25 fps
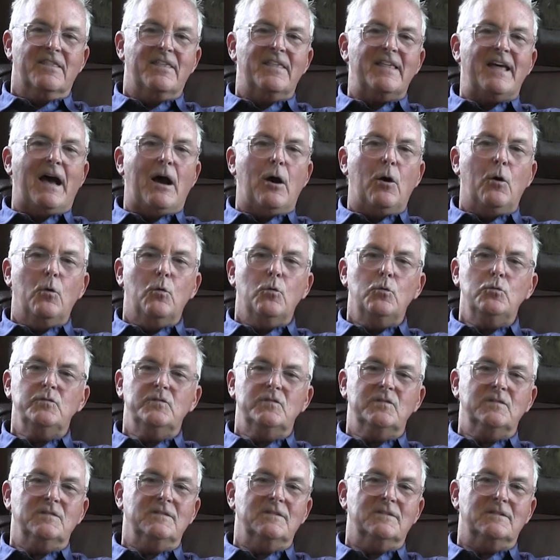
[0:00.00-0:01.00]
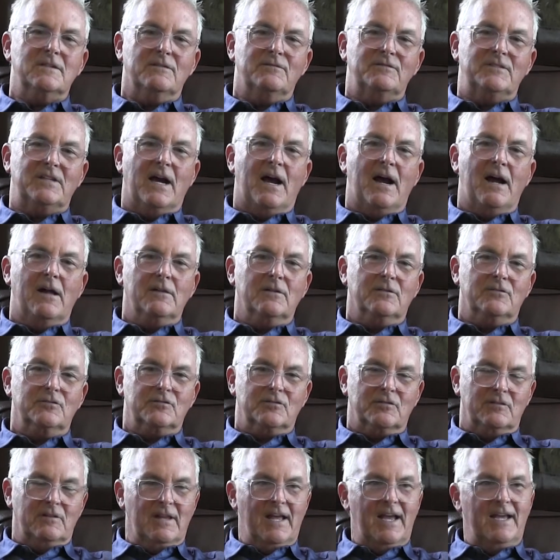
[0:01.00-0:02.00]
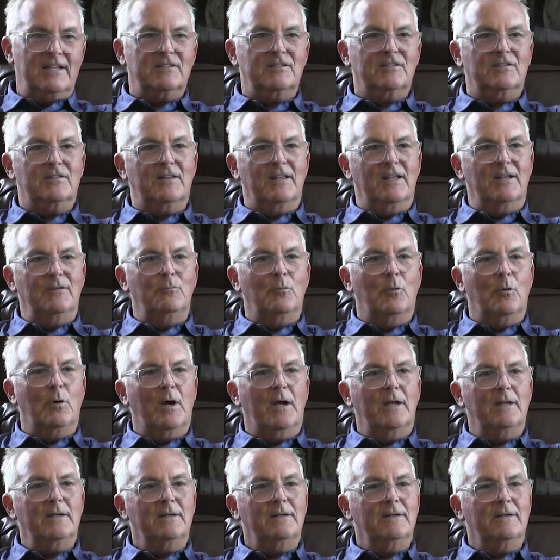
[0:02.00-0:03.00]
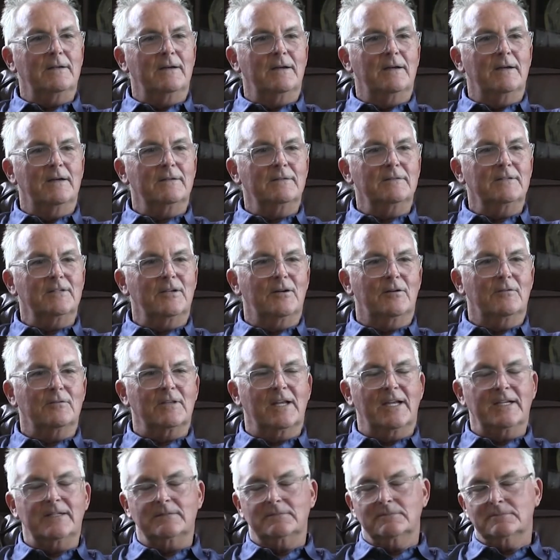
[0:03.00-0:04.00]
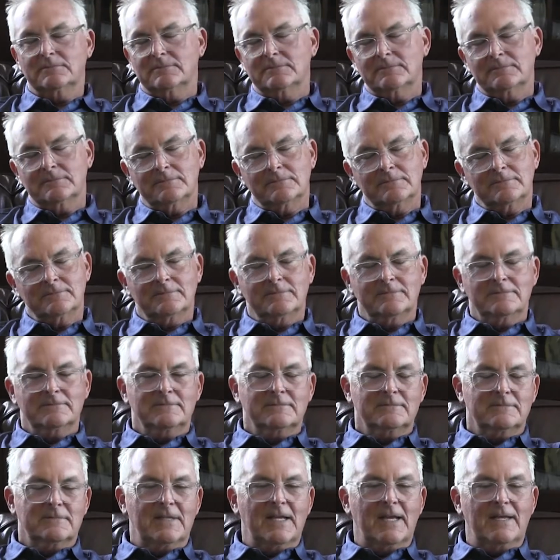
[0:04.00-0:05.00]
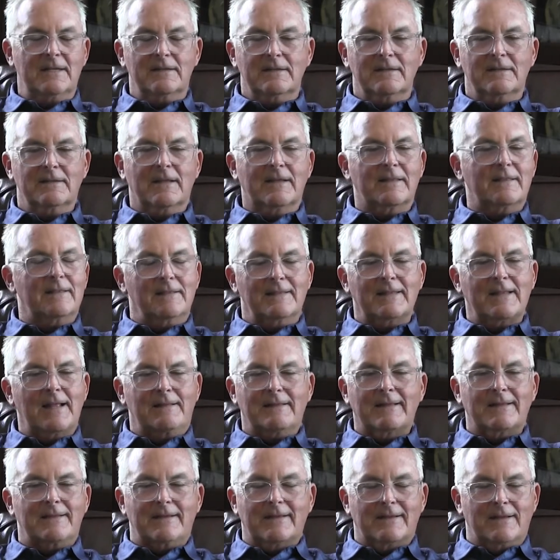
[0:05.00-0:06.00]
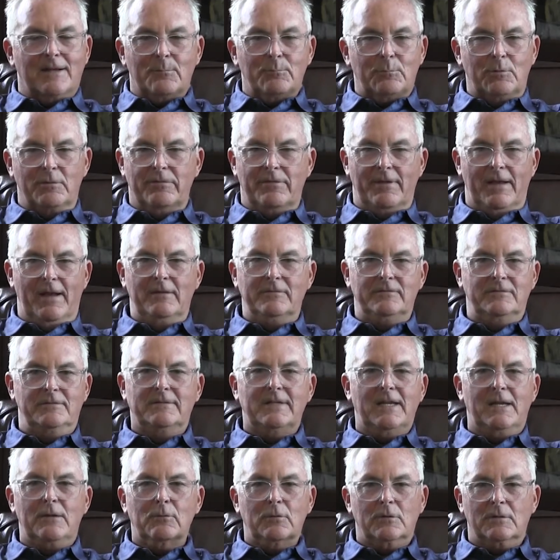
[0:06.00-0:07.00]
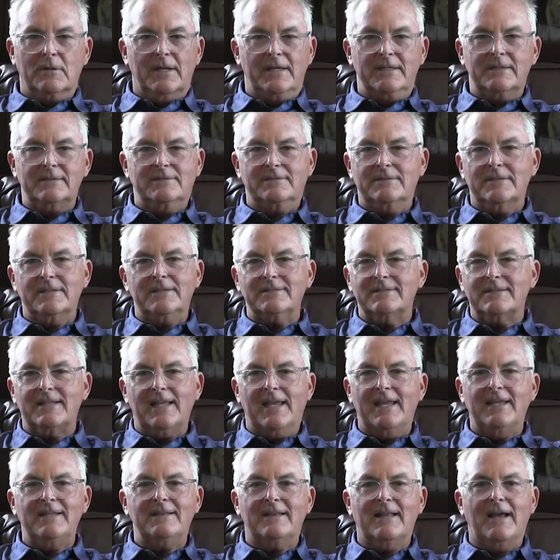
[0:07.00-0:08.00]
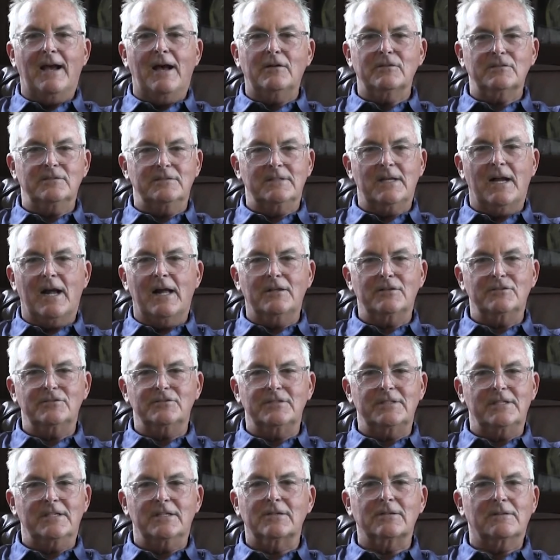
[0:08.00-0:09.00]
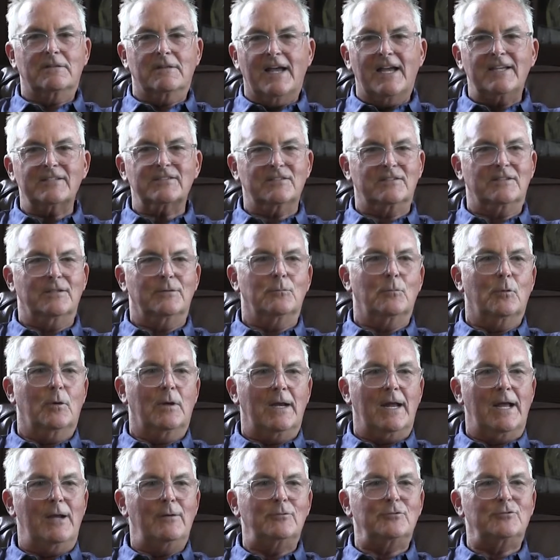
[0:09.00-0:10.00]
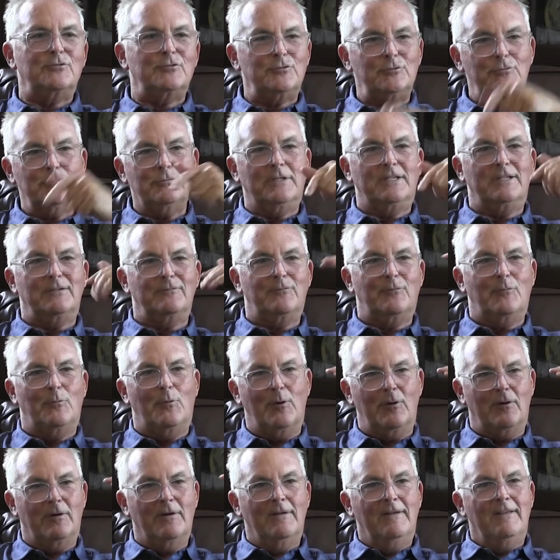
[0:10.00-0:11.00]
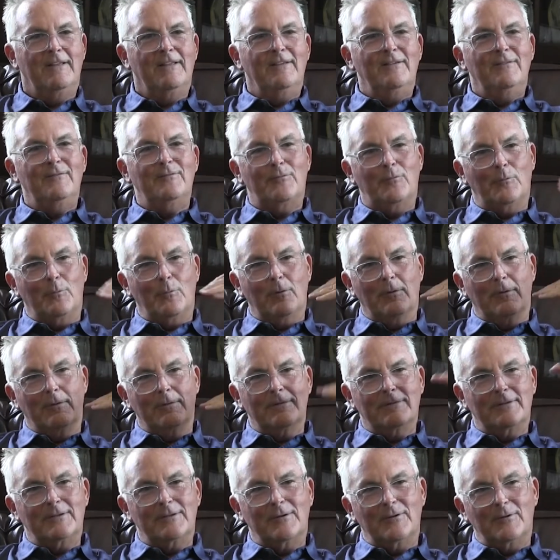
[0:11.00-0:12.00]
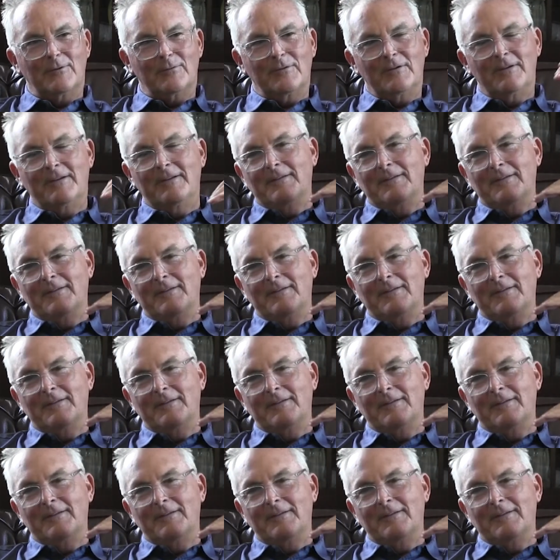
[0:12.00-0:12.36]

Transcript: thousands of dollars less than what, uh, you know, like, not, not like a couple thousand, they were like six to eight thousand dollars a year less than what I was shooting for, for, you know,